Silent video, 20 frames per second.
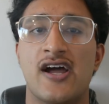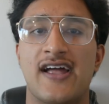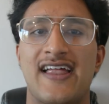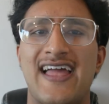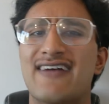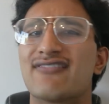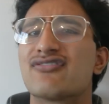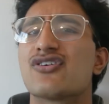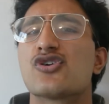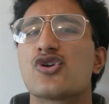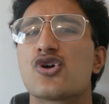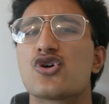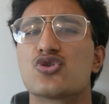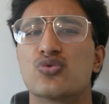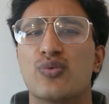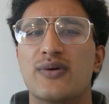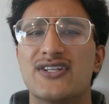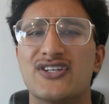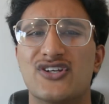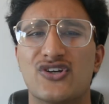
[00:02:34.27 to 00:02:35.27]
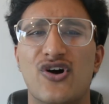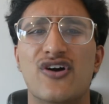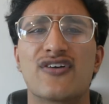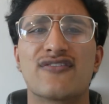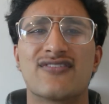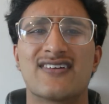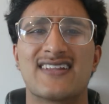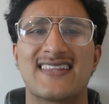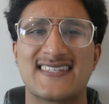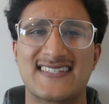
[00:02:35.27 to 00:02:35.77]
everyone knows when you're going
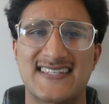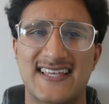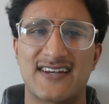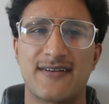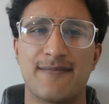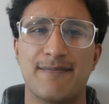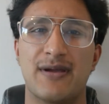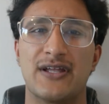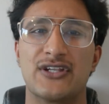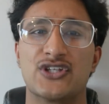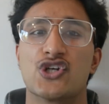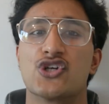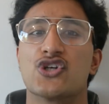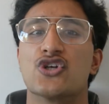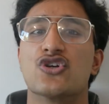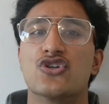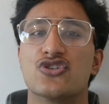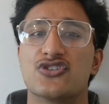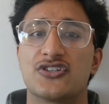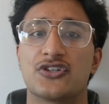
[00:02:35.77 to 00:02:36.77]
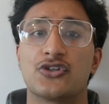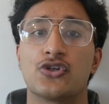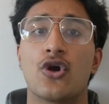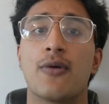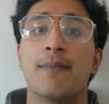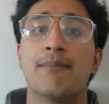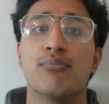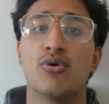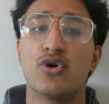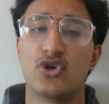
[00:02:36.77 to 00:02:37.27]
for the set of bench, you're using your
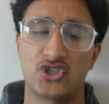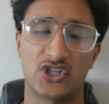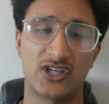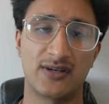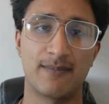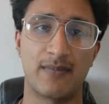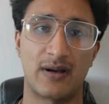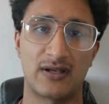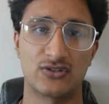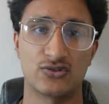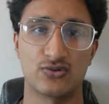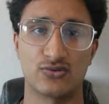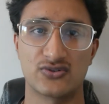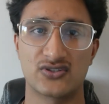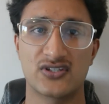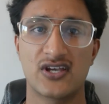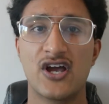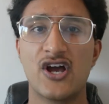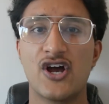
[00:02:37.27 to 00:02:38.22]
pushing muscles.